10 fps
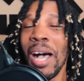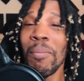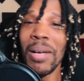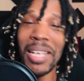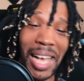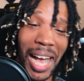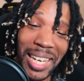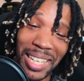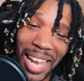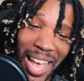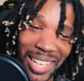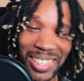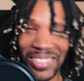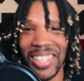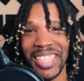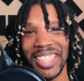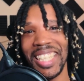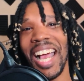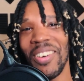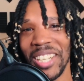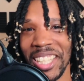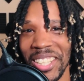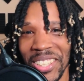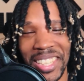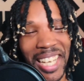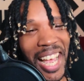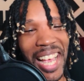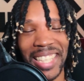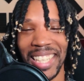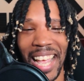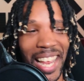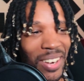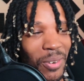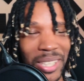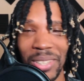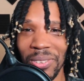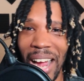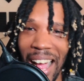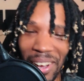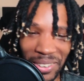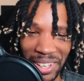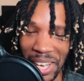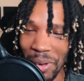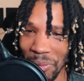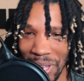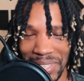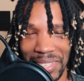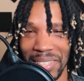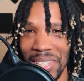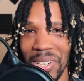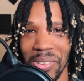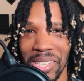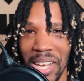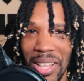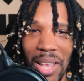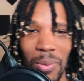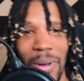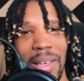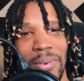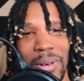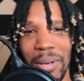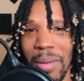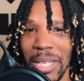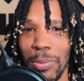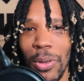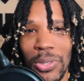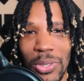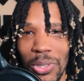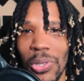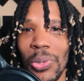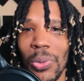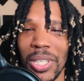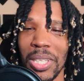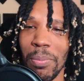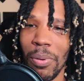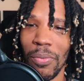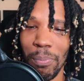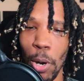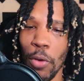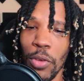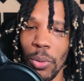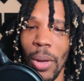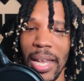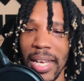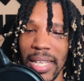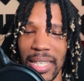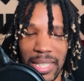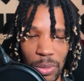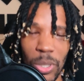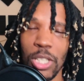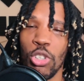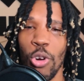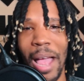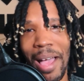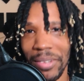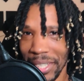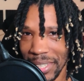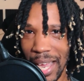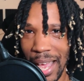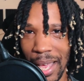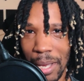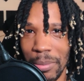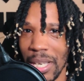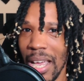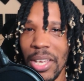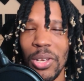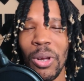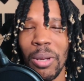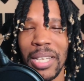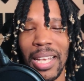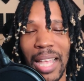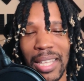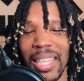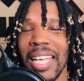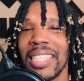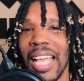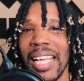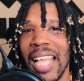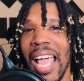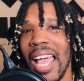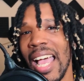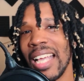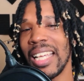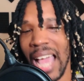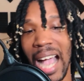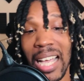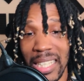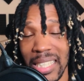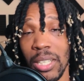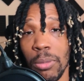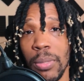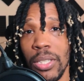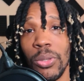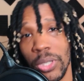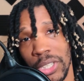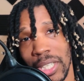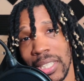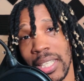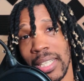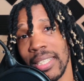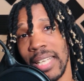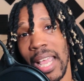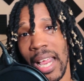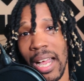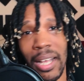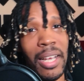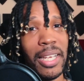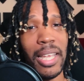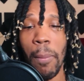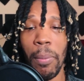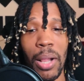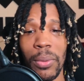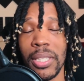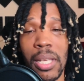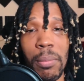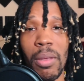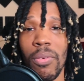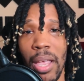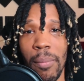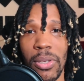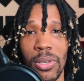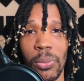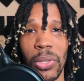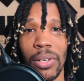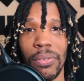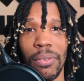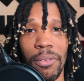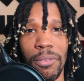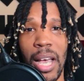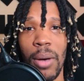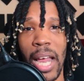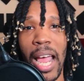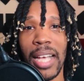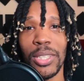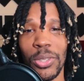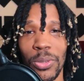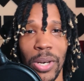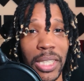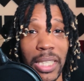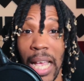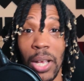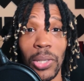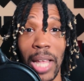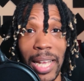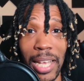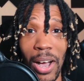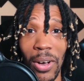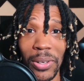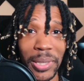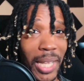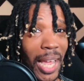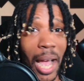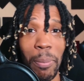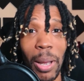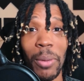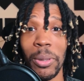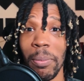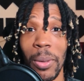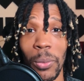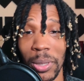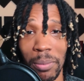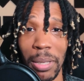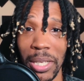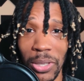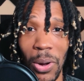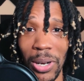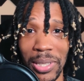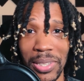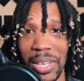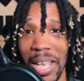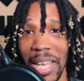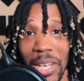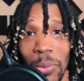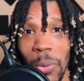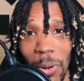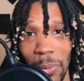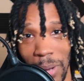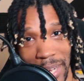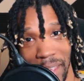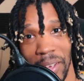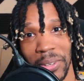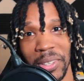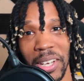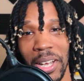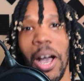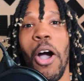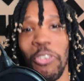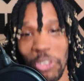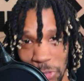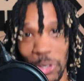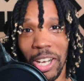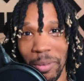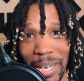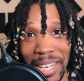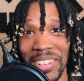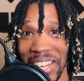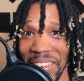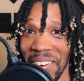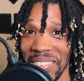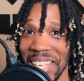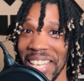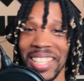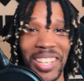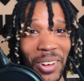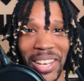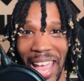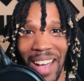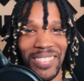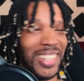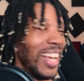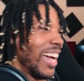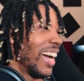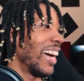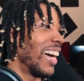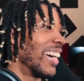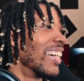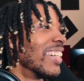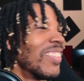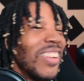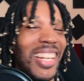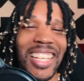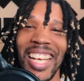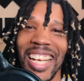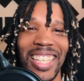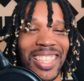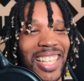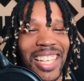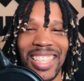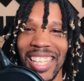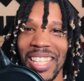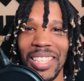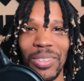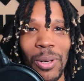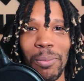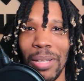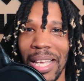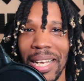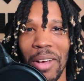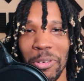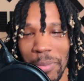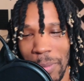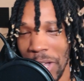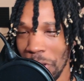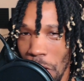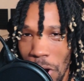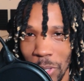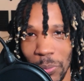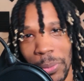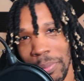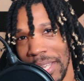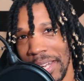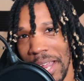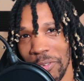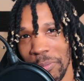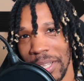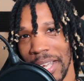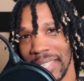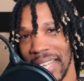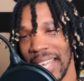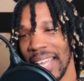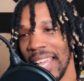But yeah, I didn't ask the questions that I would have usually asked. Like, what's the route? What's, you know what I'm saying? Like, what am I supposed to do? What's the perfect way to get this? What's the traveling times? You know what I'm saying? Like, things like that. I could have still been doing the shit till this day. Y'all probably would have seen me famous somewhere if I would have asked those questions. I ain't gonna lie to y'all. Like, I probably would have been one of the biggest artists in the world right now. Off the drug money. You dig what I'm saying? No cap. But yeah, the things weren't planned out for me. My cards weren't planned out for me like that.